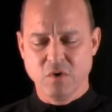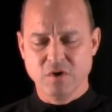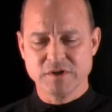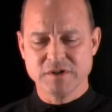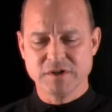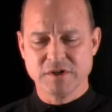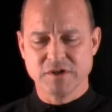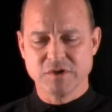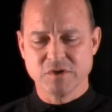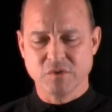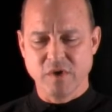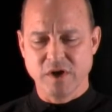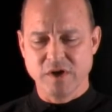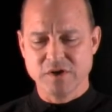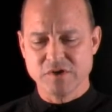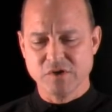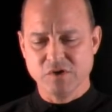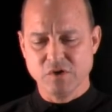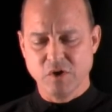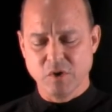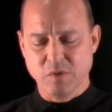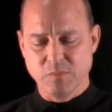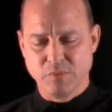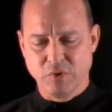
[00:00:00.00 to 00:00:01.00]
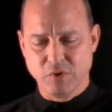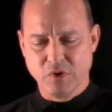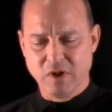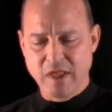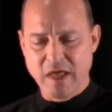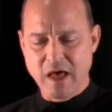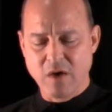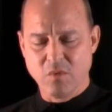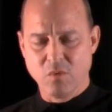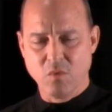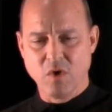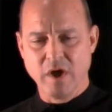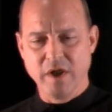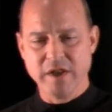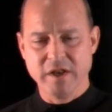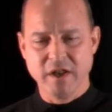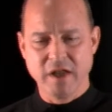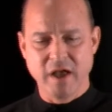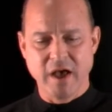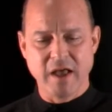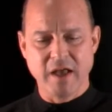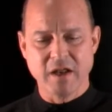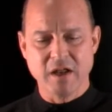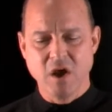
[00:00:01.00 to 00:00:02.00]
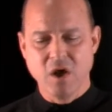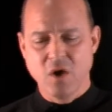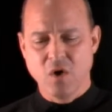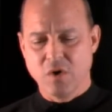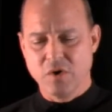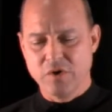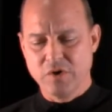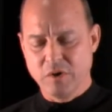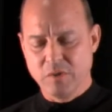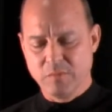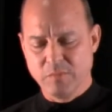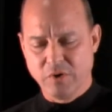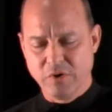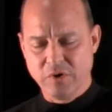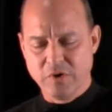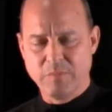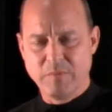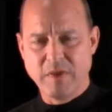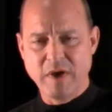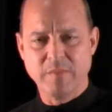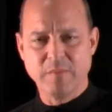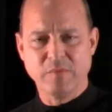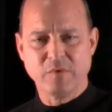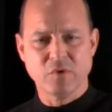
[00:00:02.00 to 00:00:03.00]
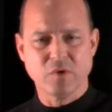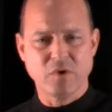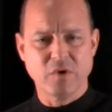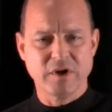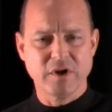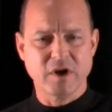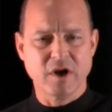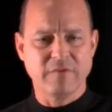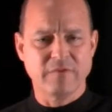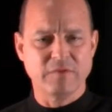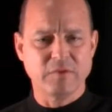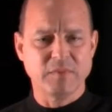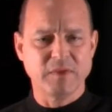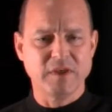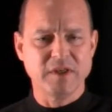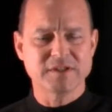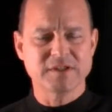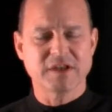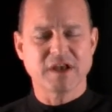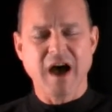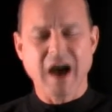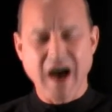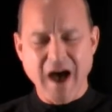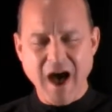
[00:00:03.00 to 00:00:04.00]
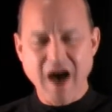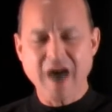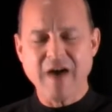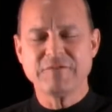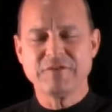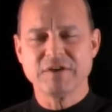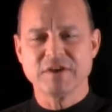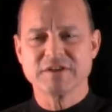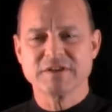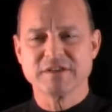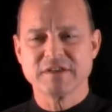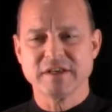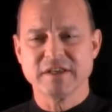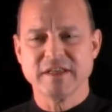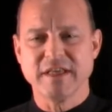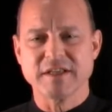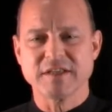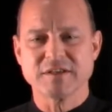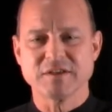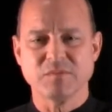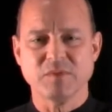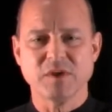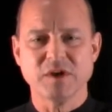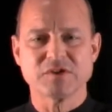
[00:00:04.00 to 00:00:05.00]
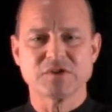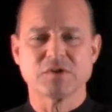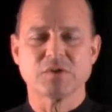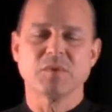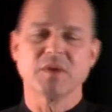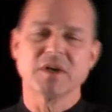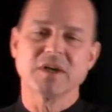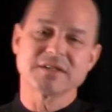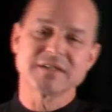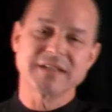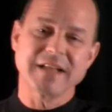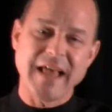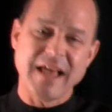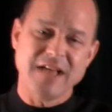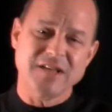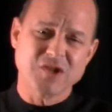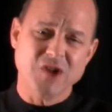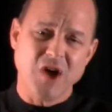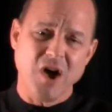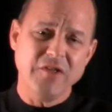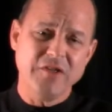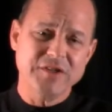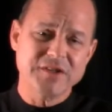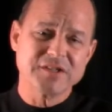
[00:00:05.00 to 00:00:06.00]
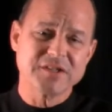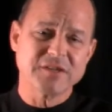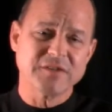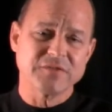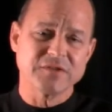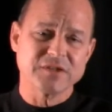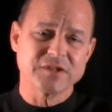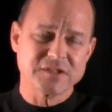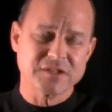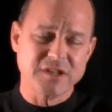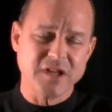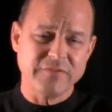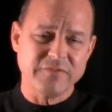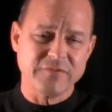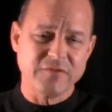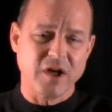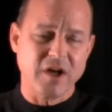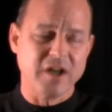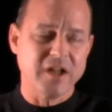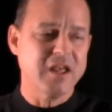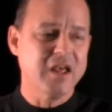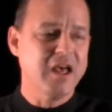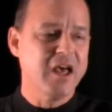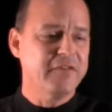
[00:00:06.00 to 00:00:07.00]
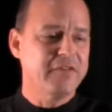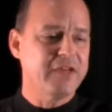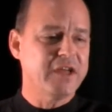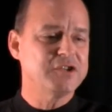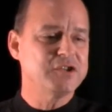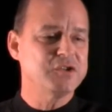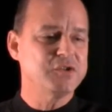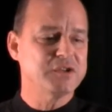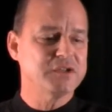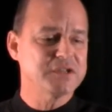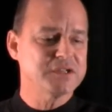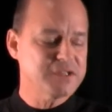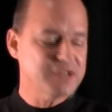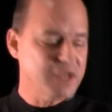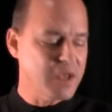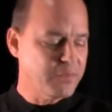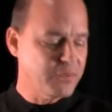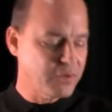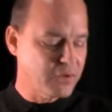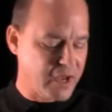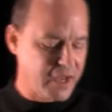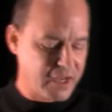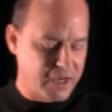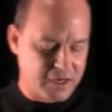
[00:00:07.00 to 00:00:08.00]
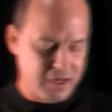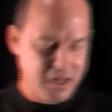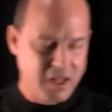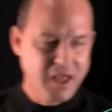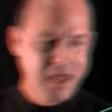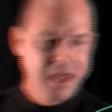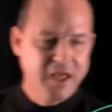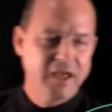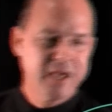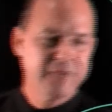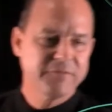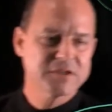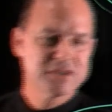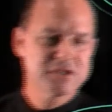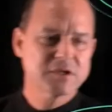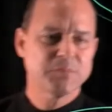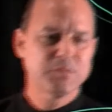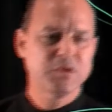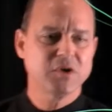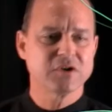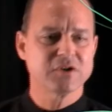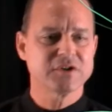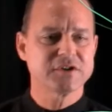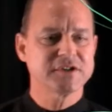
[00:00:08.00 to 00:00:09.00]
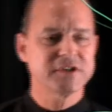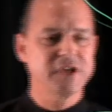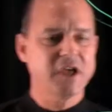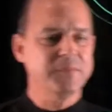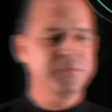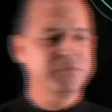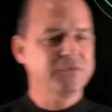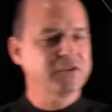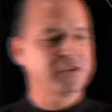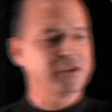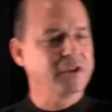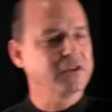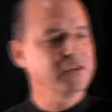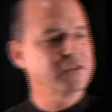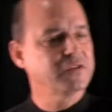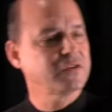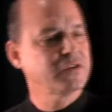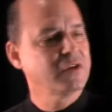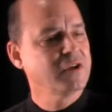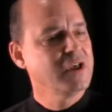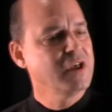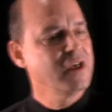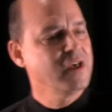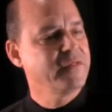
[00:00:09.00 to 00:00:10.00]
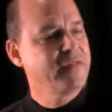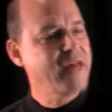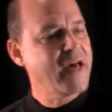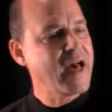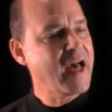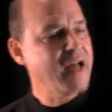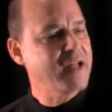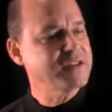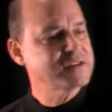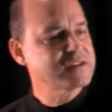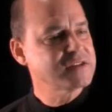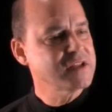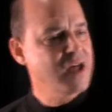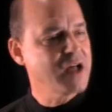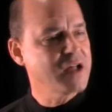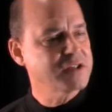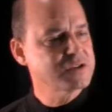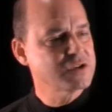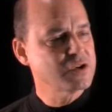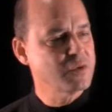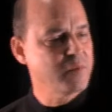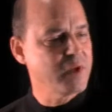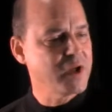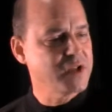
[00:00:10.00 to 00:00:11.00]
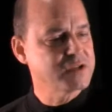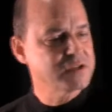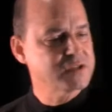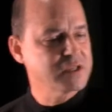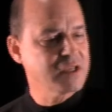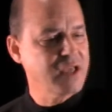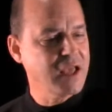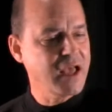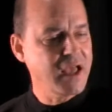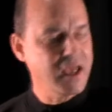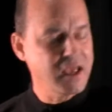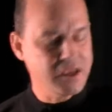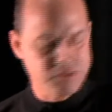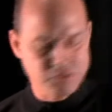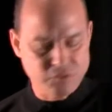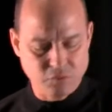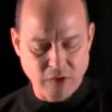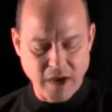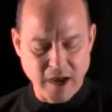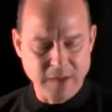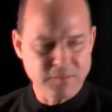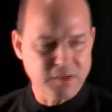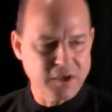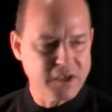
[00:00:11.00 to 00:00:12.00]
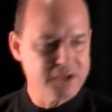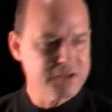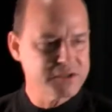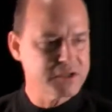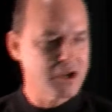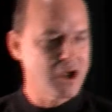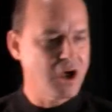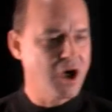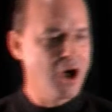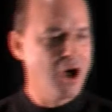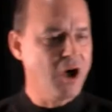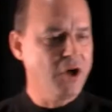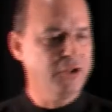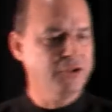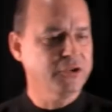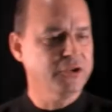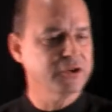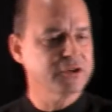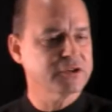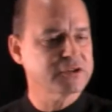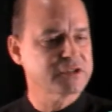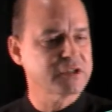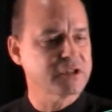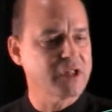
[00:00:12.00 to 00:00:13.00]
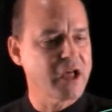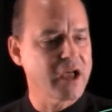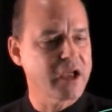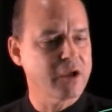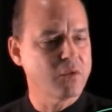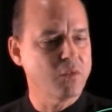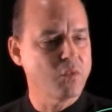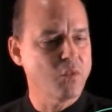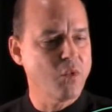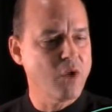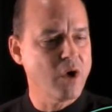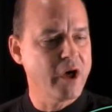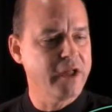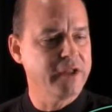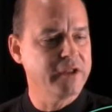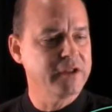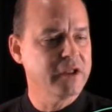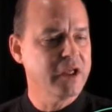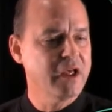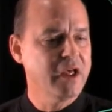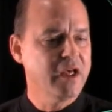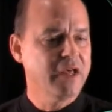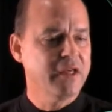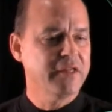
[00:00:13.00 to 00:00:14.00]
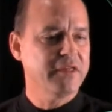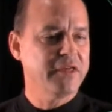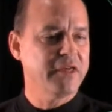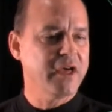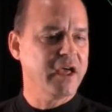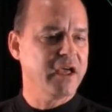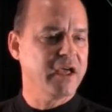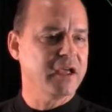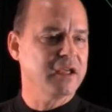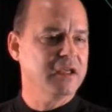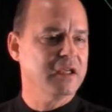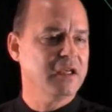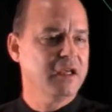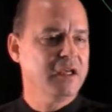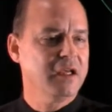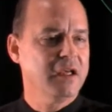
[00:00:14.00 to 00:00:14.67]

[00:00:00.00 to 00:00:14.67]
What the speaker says: situation, you can pull out one nut, or you can pull the pepperoni off a pizza. Obviously, that's a mixture because it has all this different stuff on it that you can separate it. If it's a pure substance, that's not so much the case, right? Because it all looks like one thing.